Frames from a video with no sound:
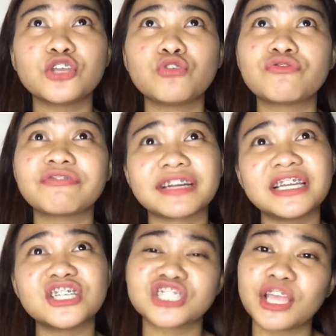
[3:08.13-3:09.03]
yung
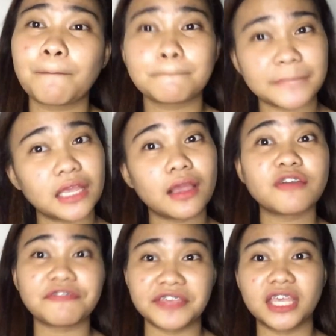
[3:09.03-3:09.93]
free
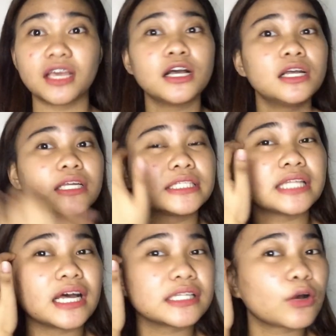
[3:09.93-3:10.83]
shipping fee
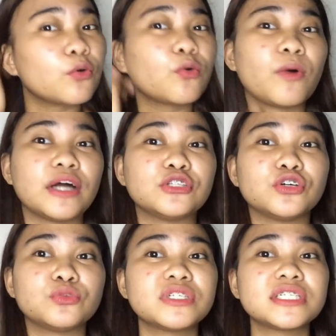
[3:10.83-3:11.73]
na nakukuha
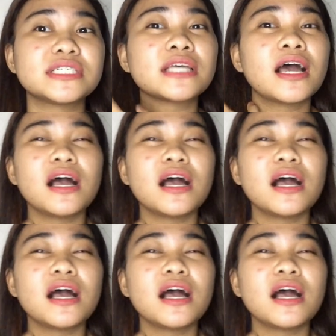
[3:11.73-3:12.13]
doon, which is,